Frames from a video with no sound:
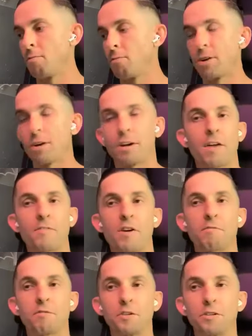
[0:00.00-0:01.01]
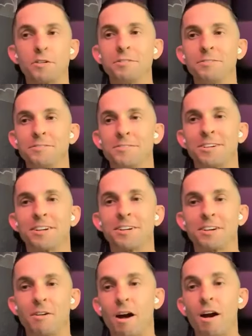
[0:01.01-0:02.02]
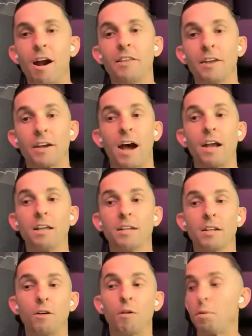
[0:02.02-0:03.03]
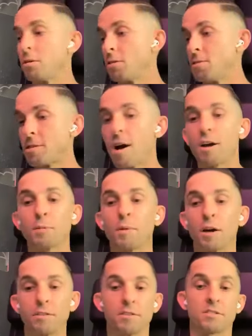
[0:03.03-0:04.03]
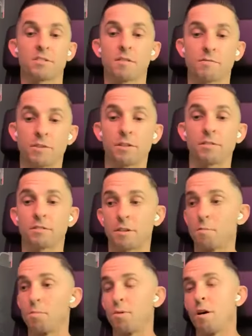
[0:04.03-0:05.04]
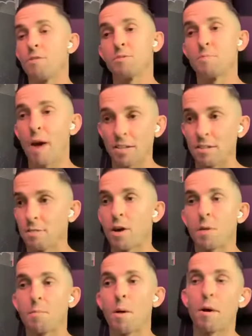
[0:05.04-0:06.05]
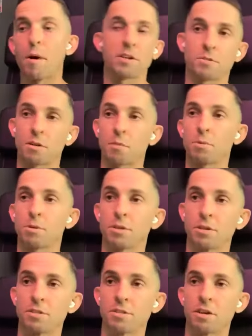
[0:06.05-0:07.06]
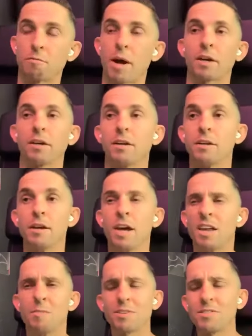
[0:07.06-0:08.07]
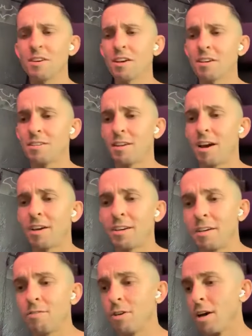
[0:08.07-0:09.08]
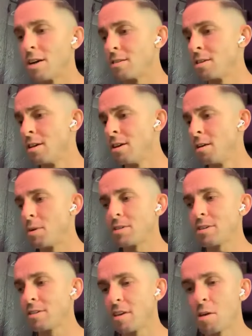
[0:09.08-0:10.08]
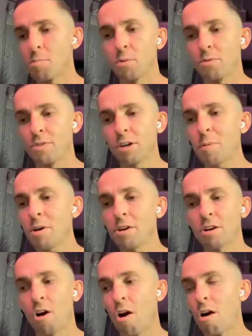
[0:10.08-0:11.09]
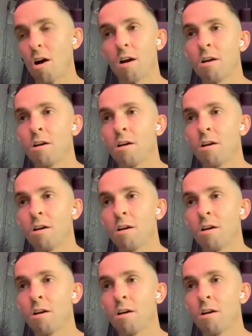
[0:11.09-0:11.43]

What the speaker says: they're going to have that feel. They're going to go, all right, like I need to know what Brooklyn's talking about, the stuff that's going to pull all this bad stuff out of my body so I can put the good stuff back in. The best thing I can give you guys, best example, think about your car.